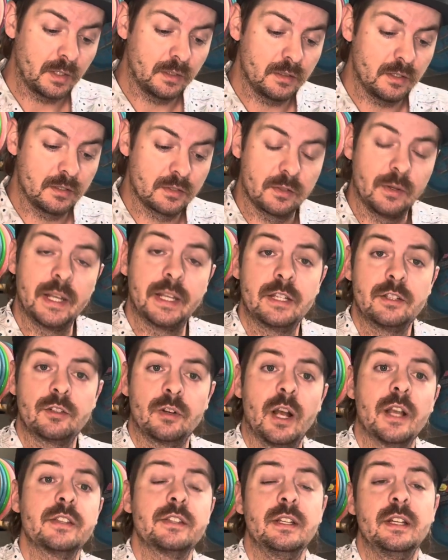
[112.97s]
So I can
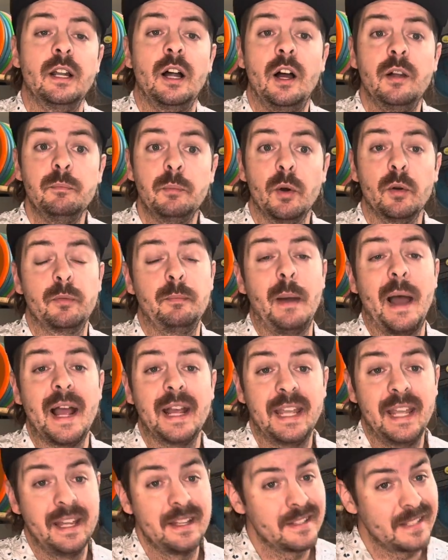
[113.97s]
trust it on both
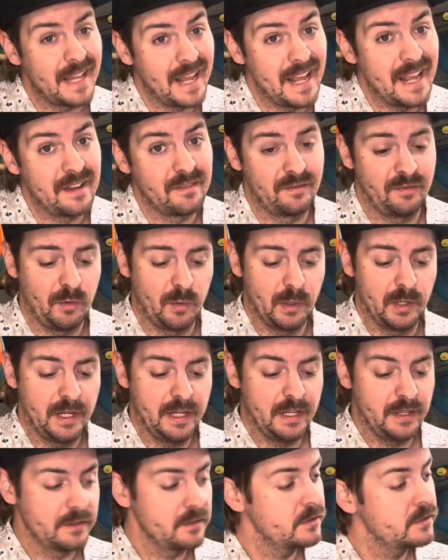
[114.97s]
backhands and
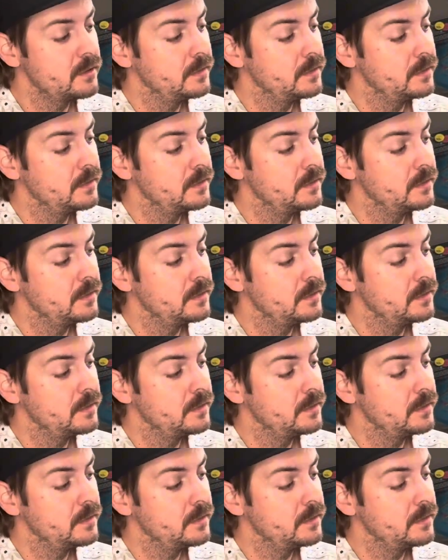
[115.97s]
forehands.